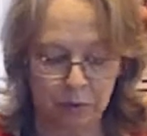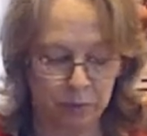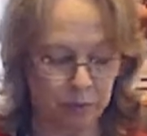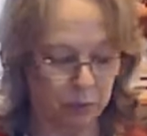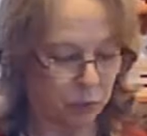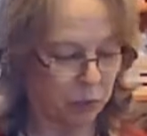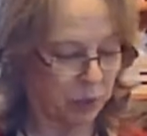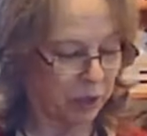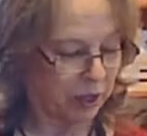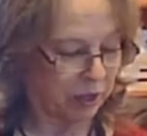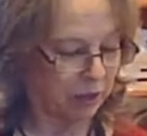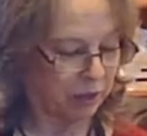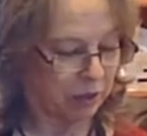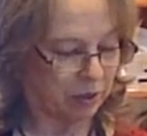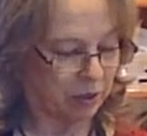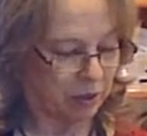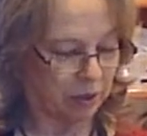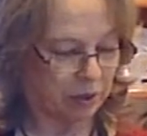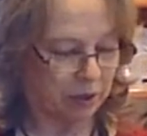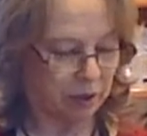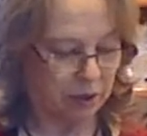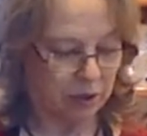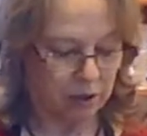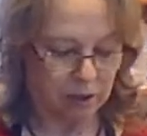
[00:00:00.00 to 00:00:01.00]
with
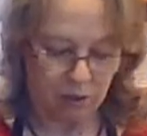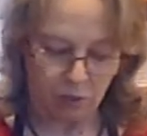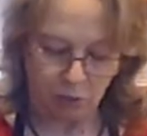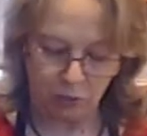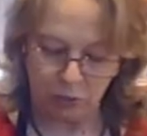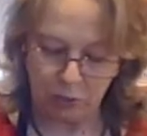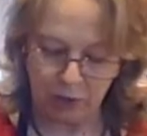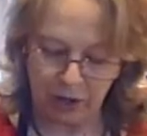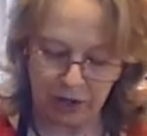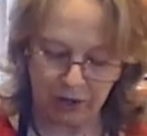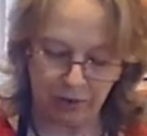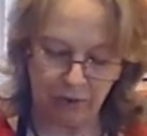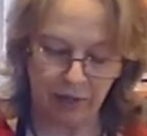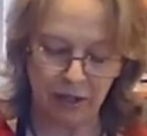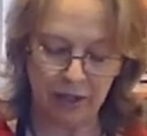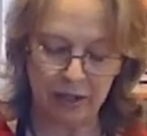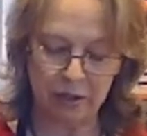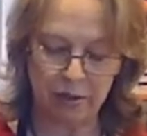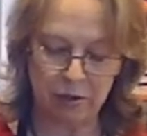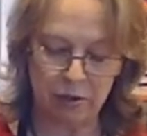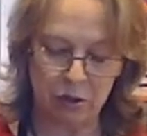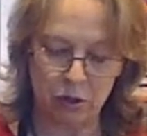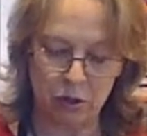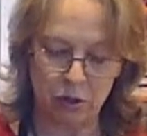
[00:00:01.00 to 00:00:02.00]
one of
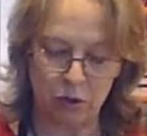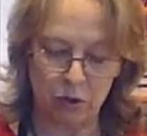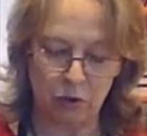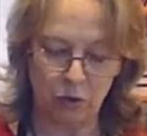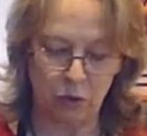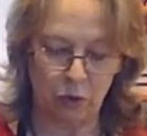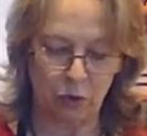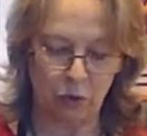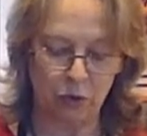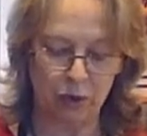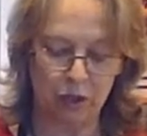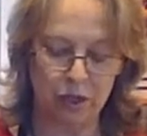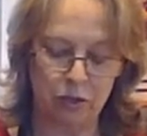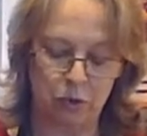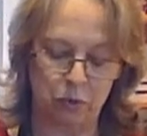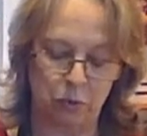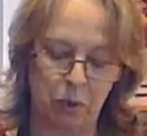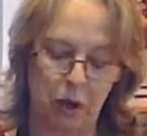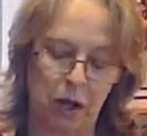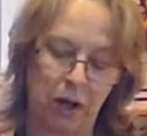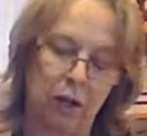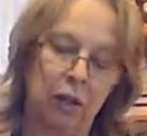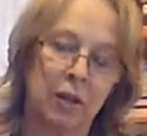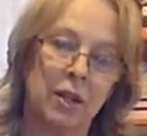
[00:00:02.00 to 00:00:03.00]
these two as
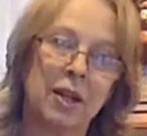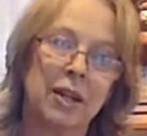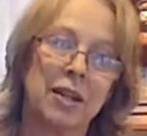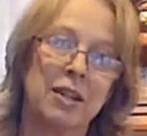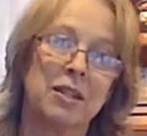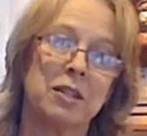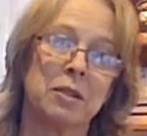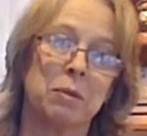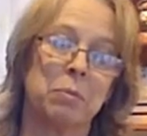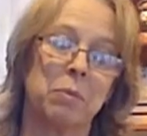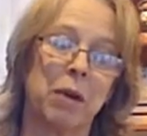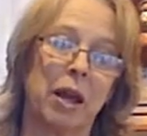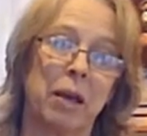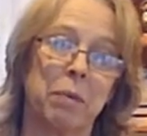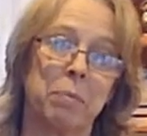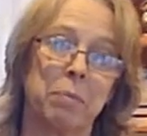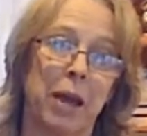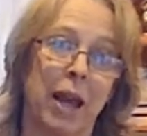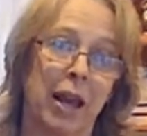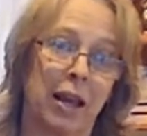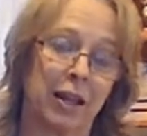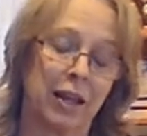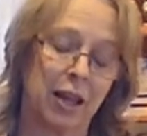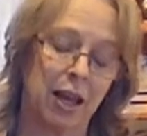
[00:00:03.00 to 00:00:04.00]
well to make
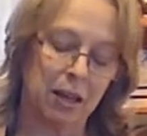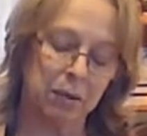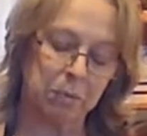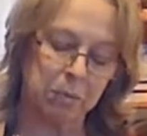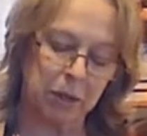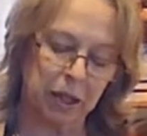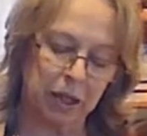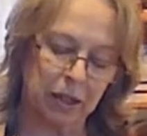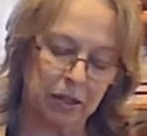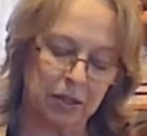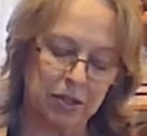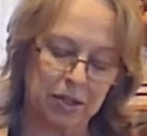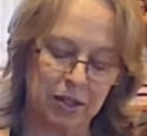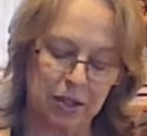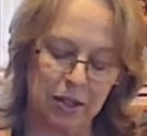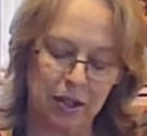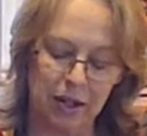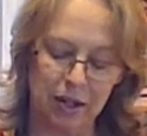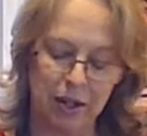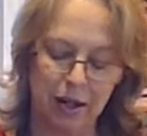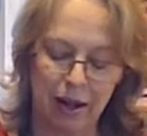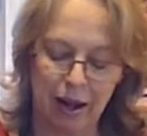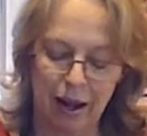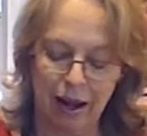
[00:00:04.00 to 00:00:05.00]
pancake mix.
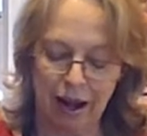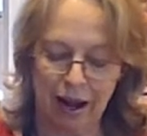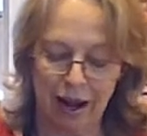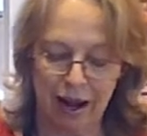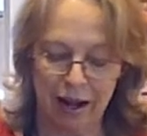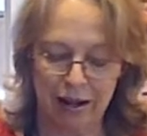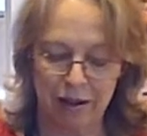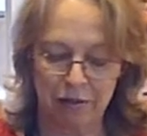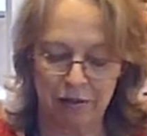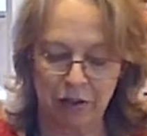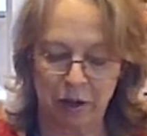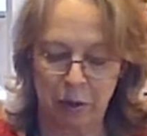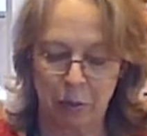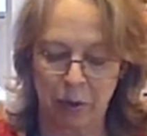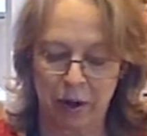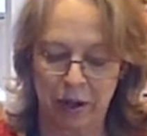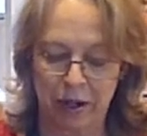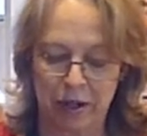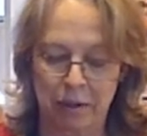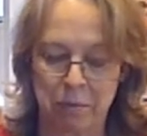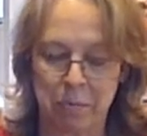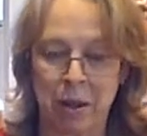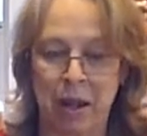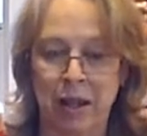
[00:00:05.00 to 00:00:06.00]
And if I
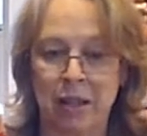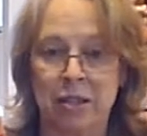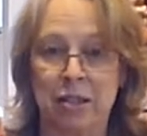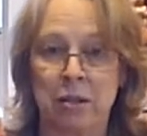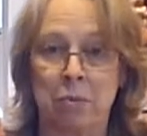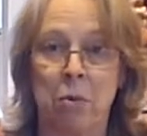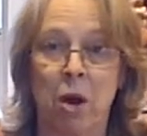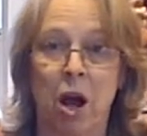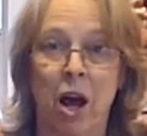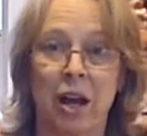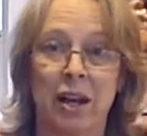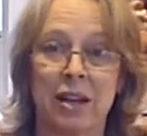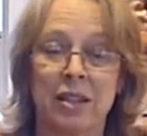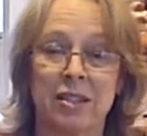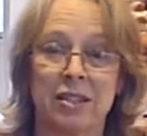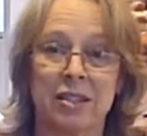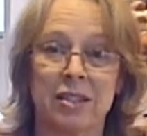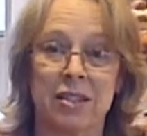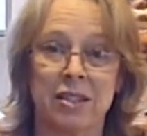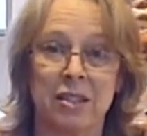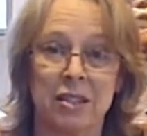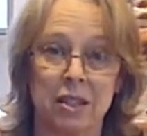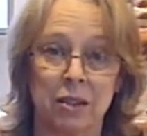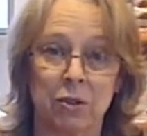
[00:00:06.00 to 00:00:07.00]
wanted to make some hot
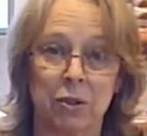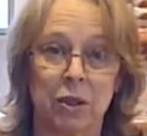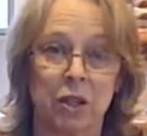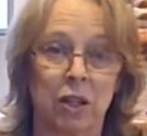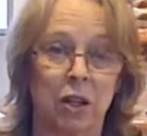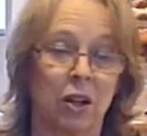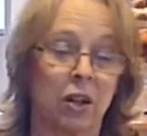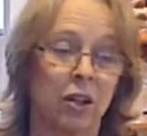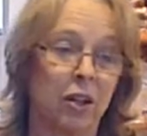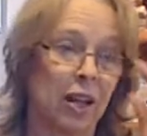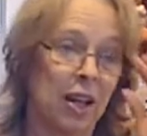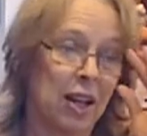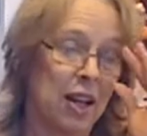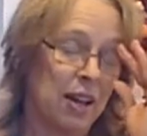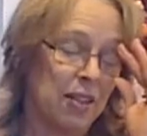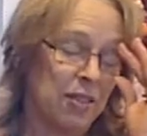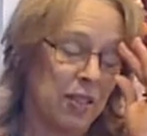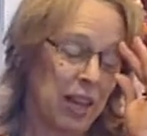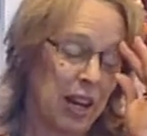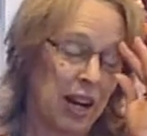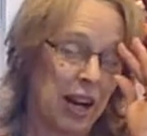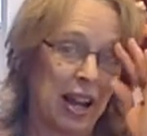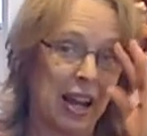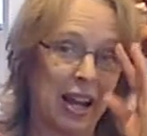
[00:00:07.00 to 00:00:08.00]
cereal,
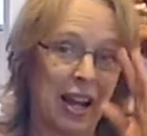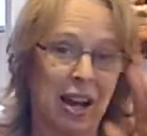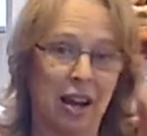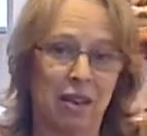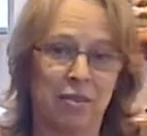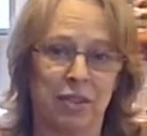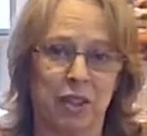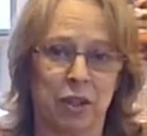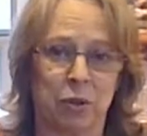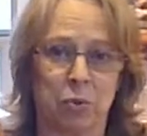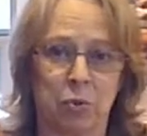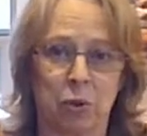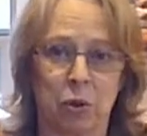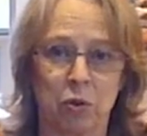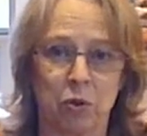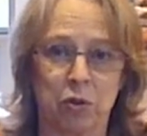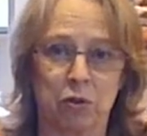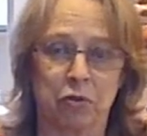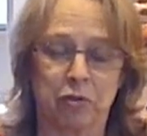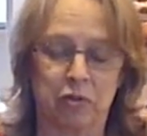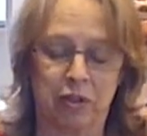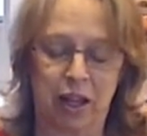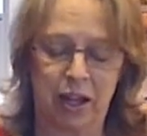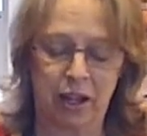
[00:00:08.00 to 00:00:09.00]
then I have a roller
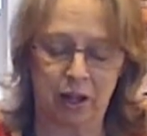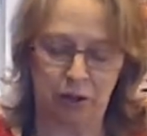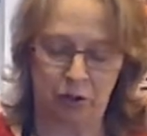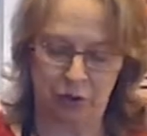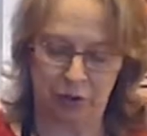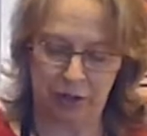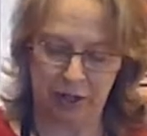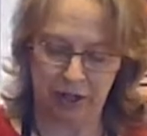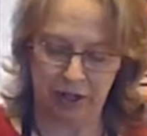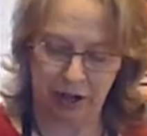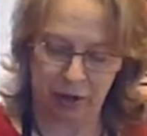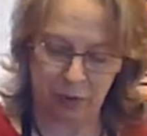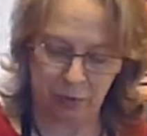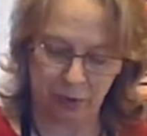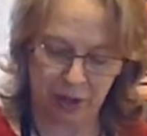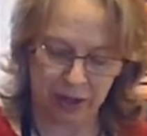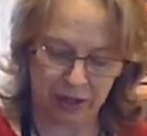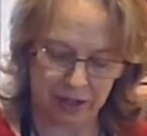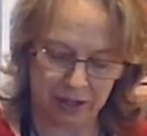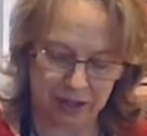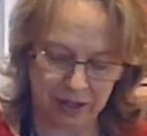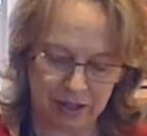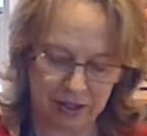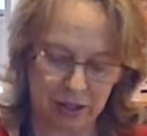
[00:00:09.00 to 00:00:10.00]
flaker, and I run
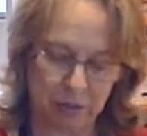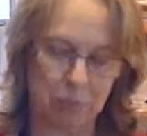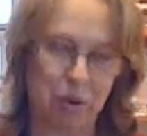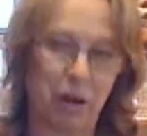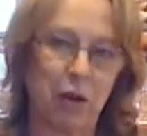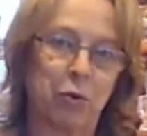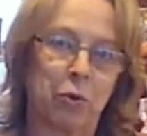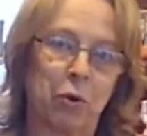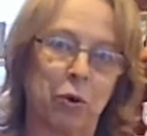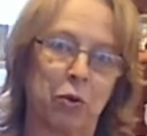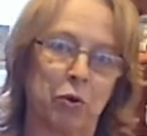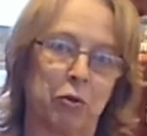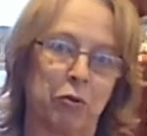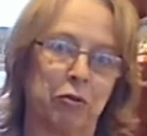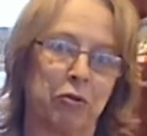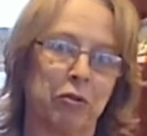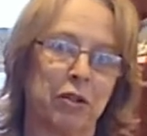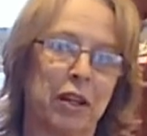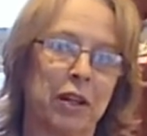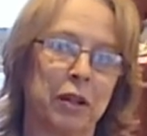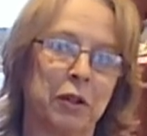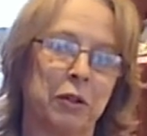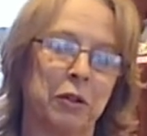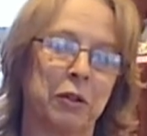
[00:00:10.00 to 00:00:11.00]
these in my roller
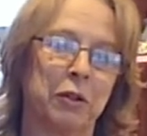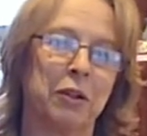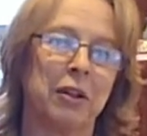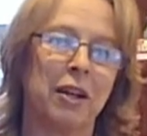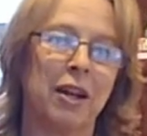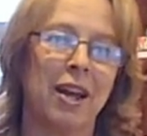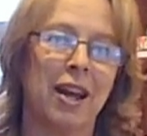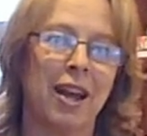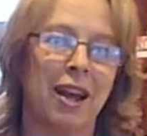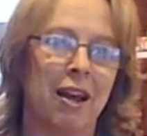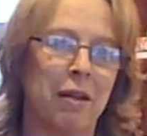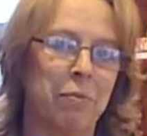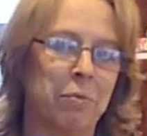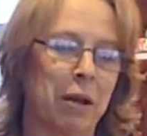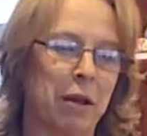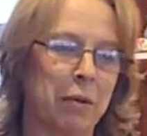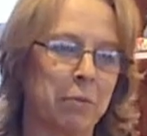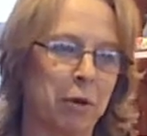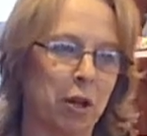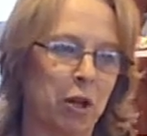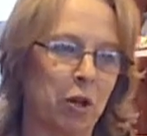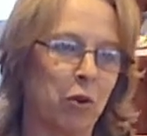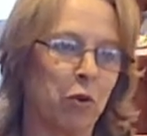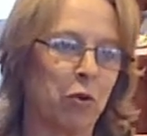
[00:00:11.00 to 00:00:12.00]
flaker and make
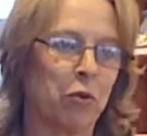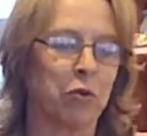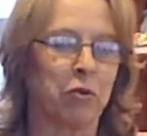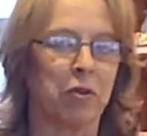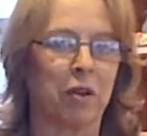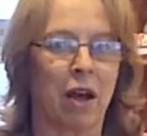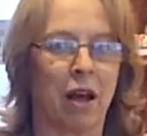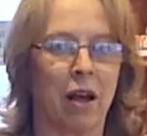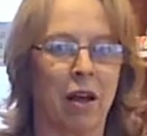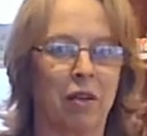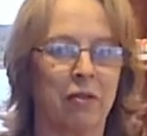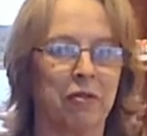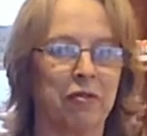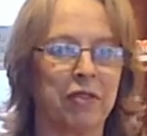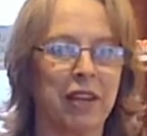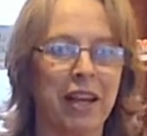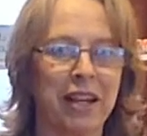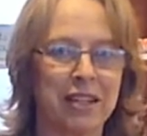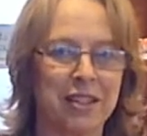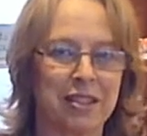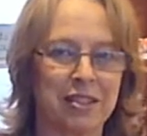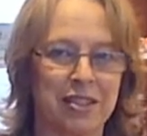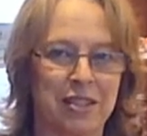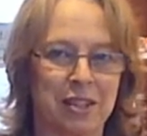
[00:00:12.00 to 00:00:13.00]
my own
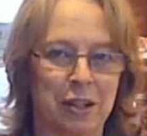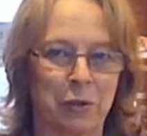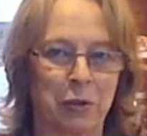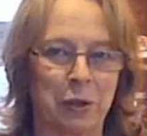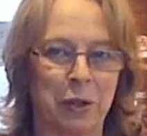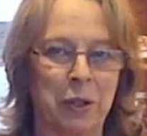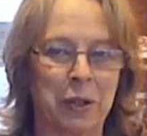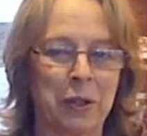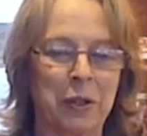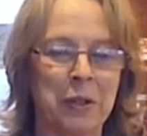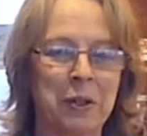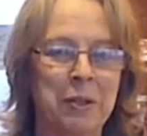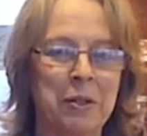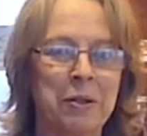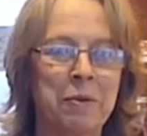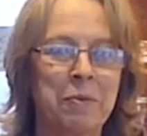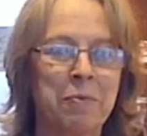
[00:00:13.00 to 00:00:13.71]
flaked cereal.